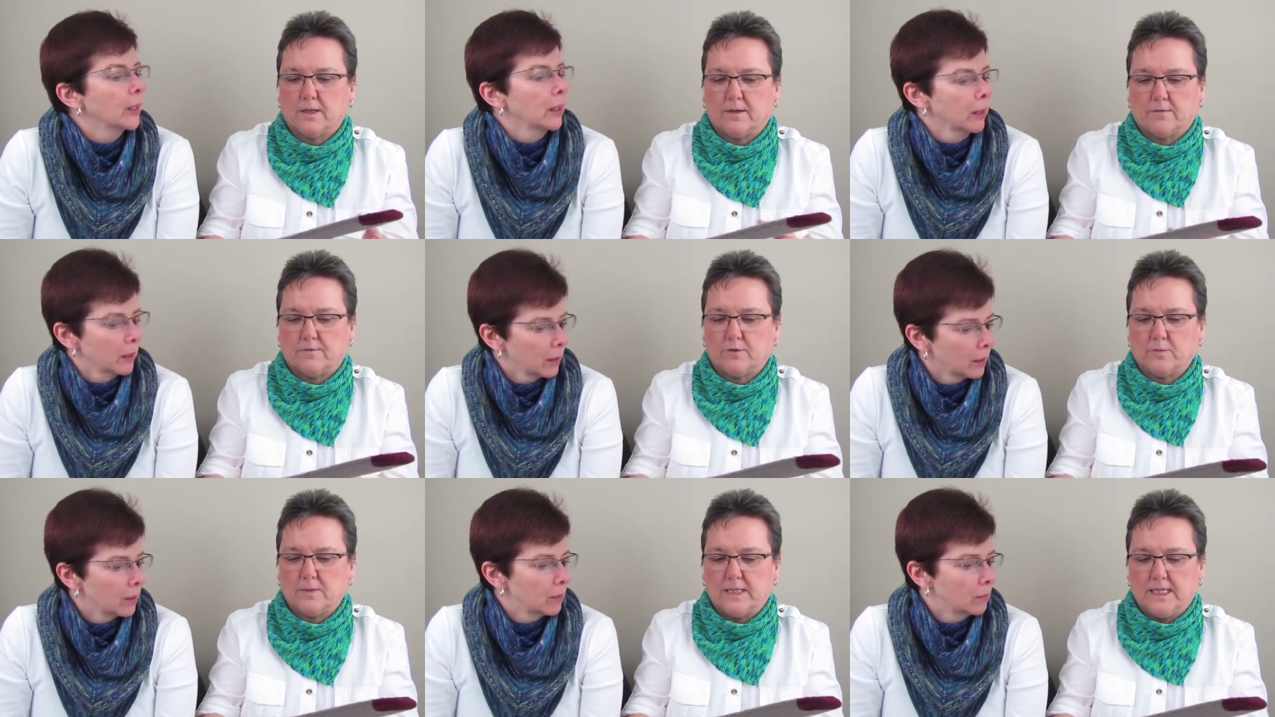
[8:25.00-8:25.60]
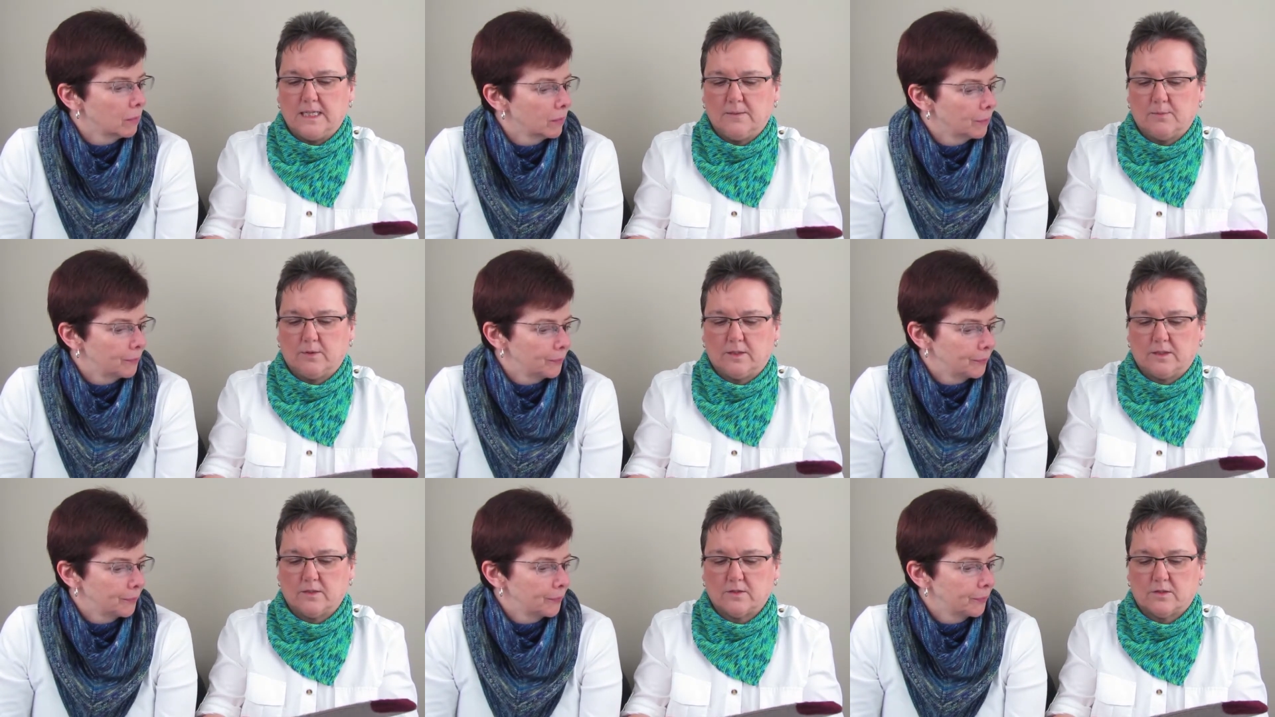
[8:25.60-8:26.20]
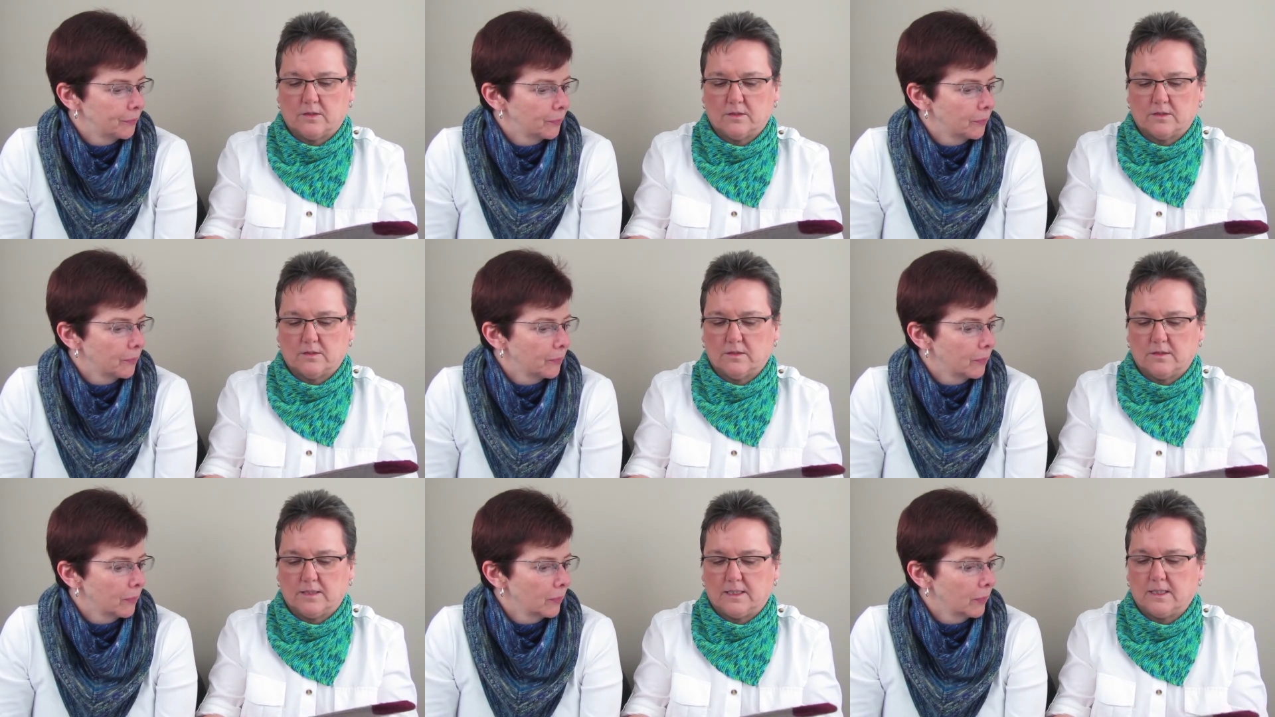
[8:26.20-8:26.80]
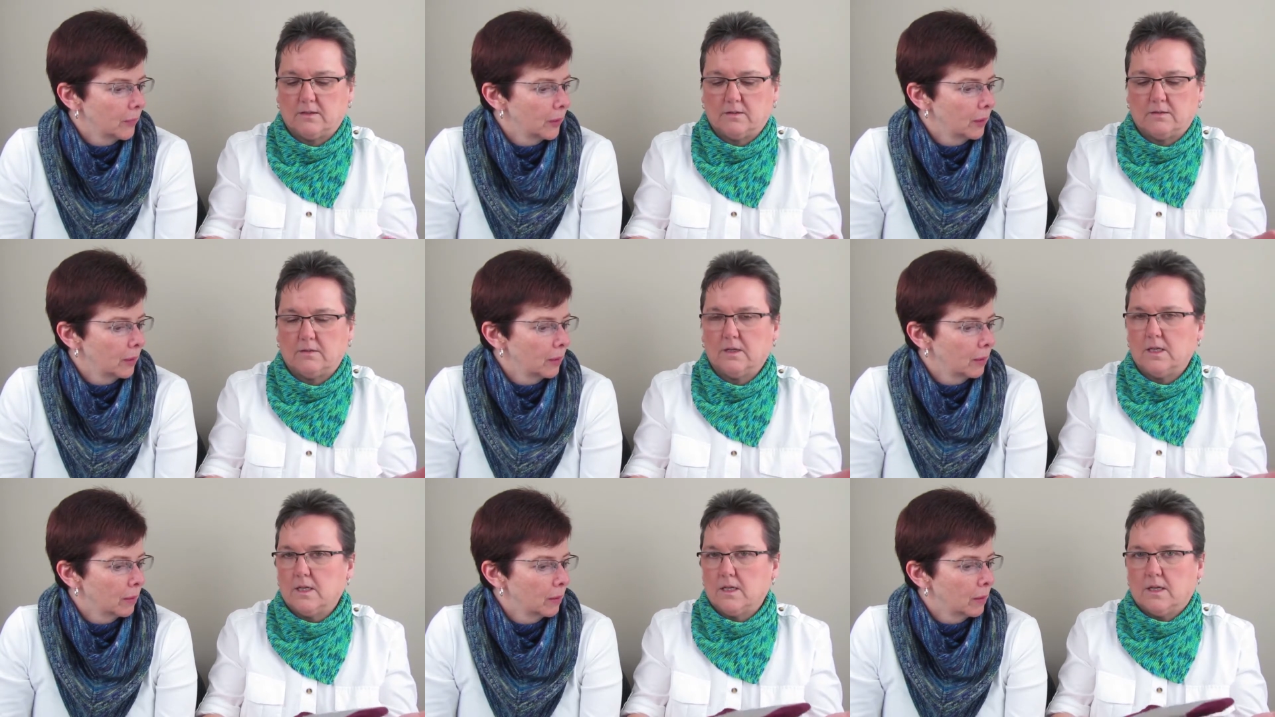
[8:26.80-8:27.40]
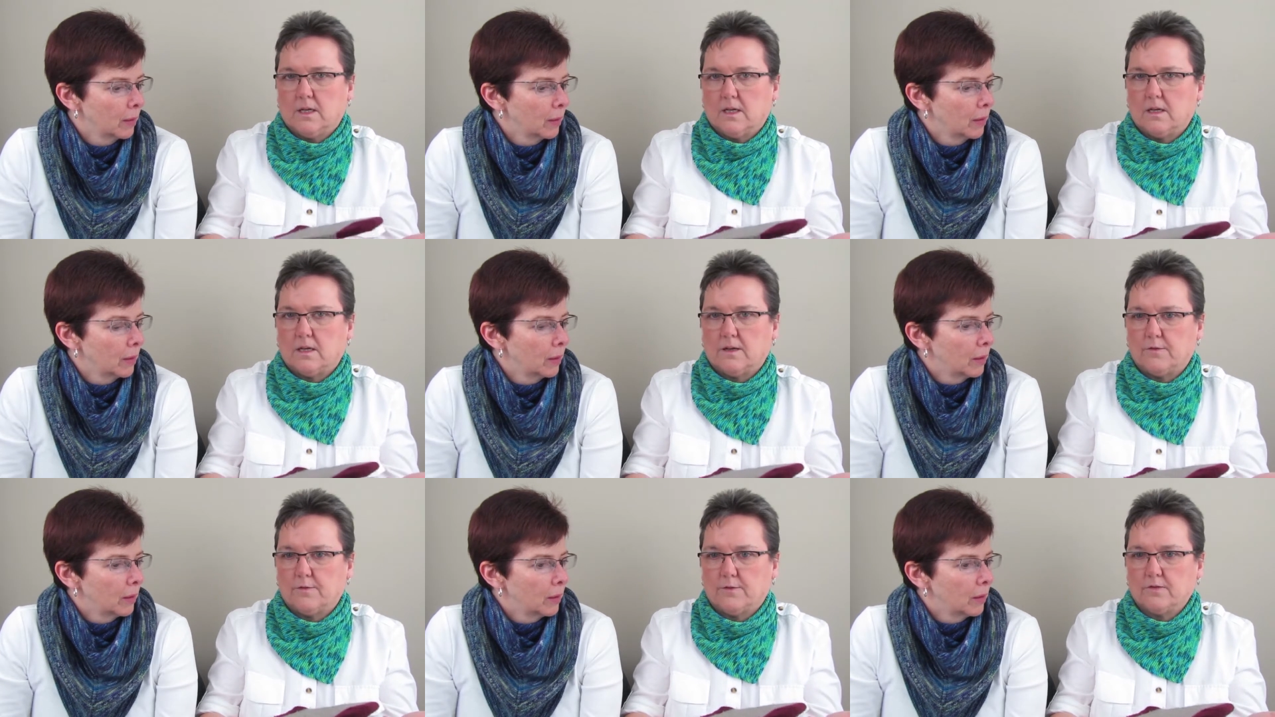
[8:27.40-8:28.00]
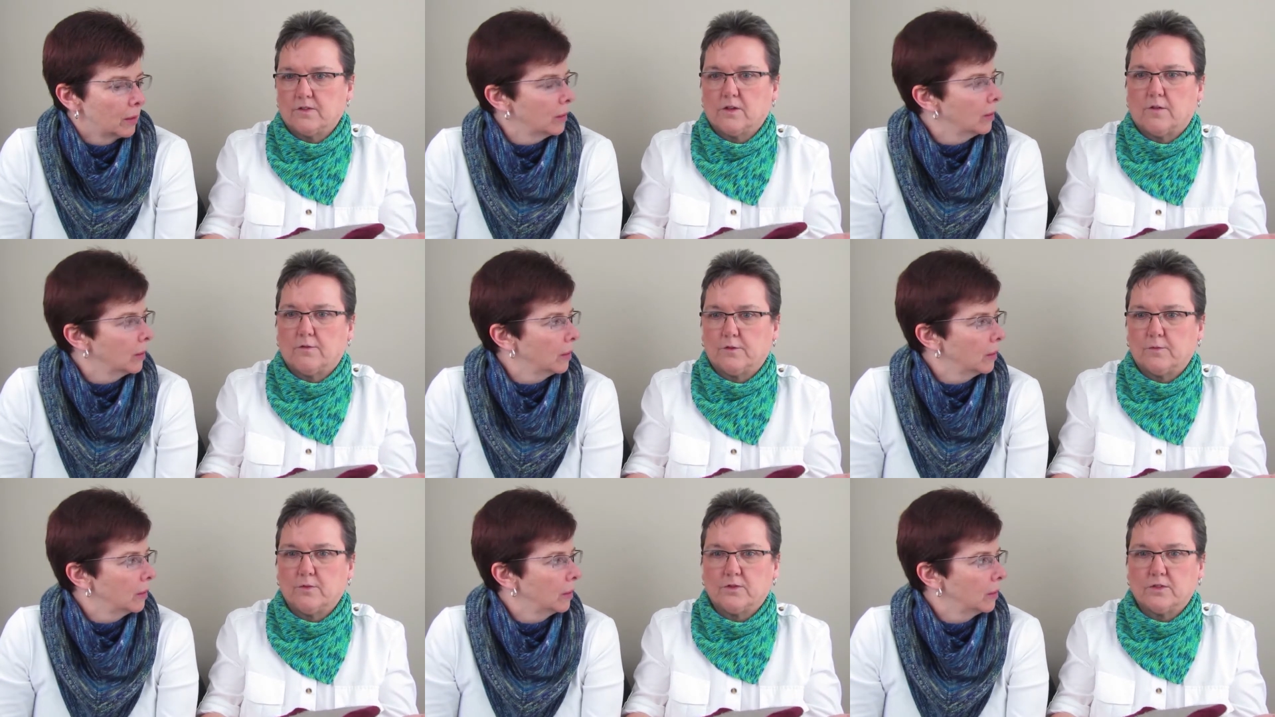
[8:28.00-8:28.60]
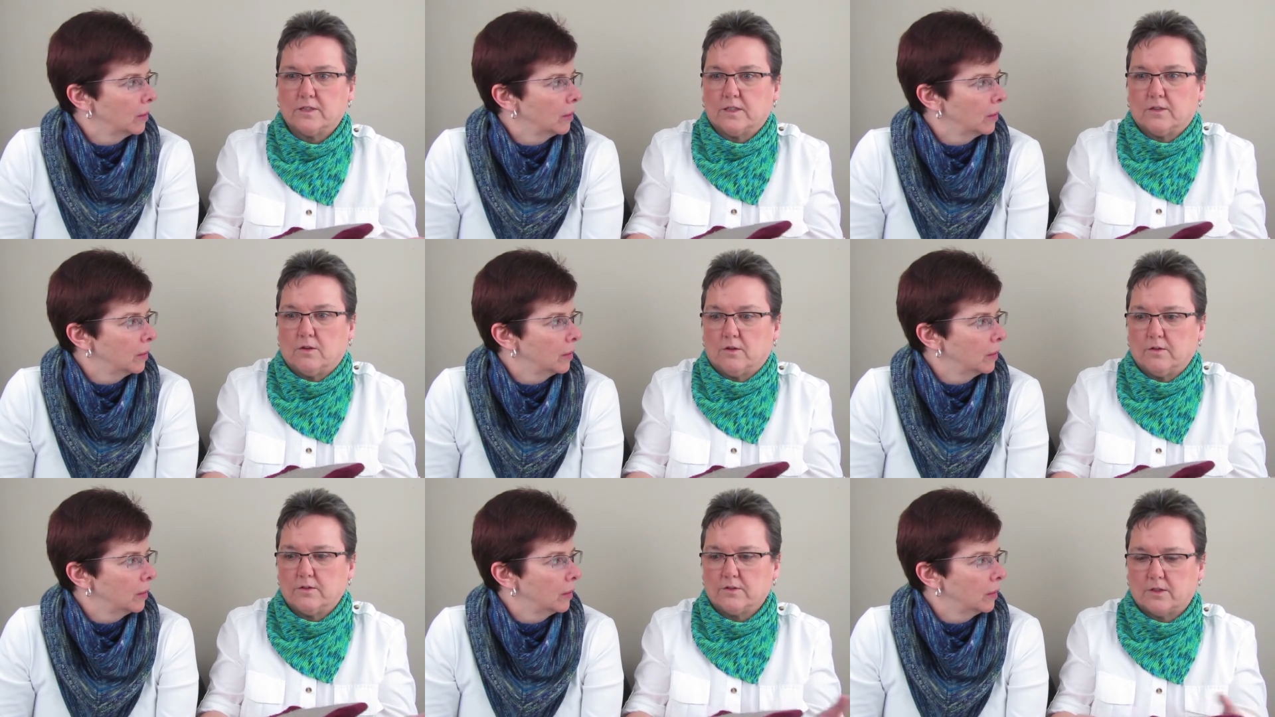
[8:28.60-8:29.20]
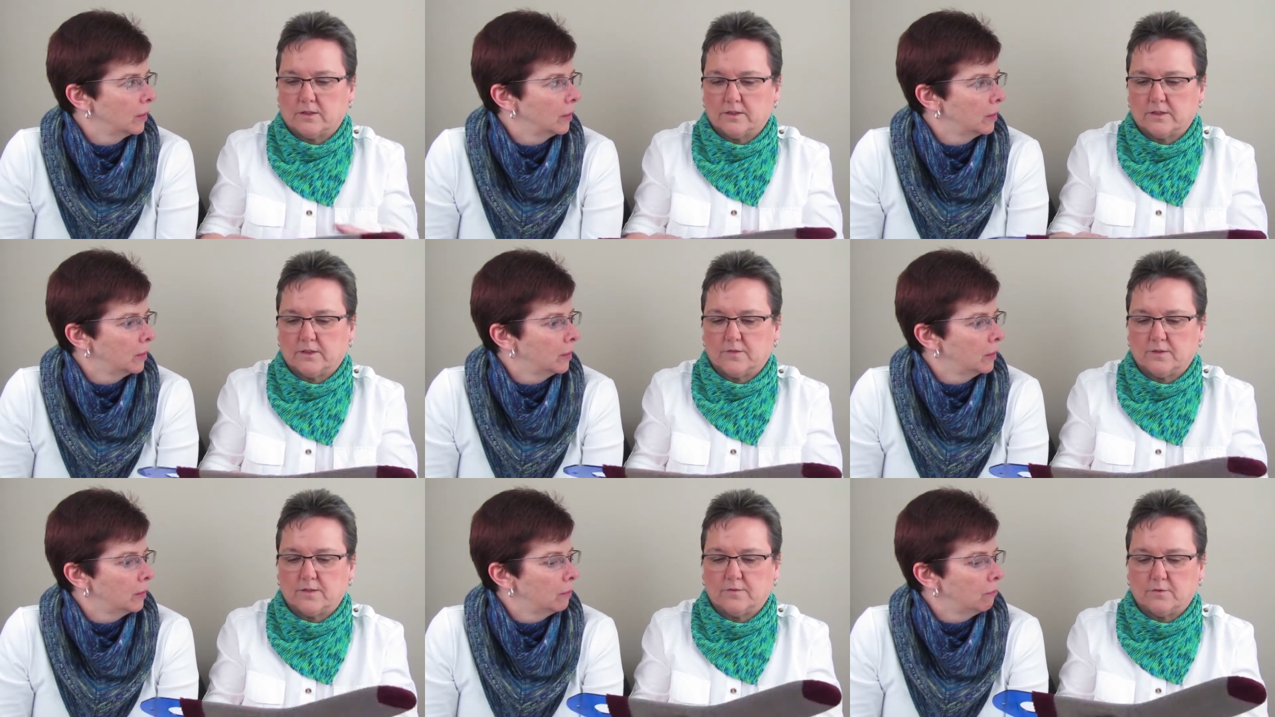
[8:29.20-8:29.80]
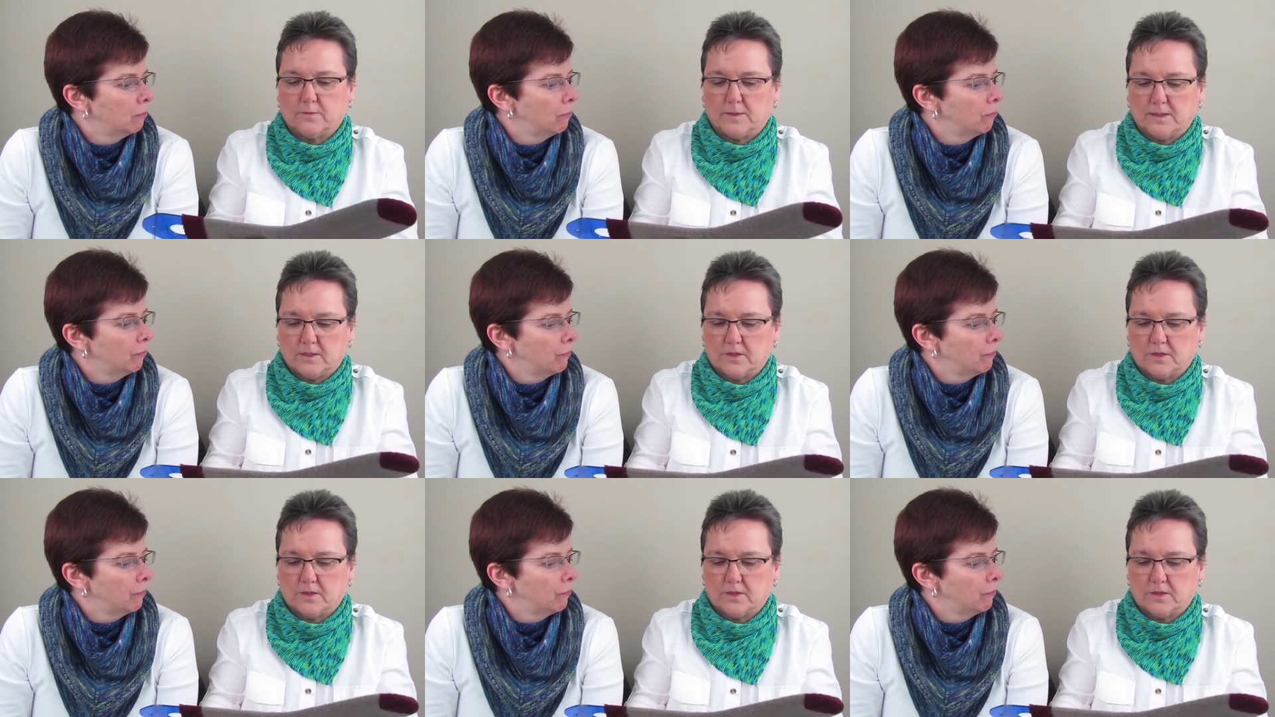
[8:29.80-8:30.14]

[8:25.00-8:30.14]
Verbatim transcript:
Speaker 1: But for me, putting the socks on, the heel uh, feels comfortable just like all the socks that you've knit for me.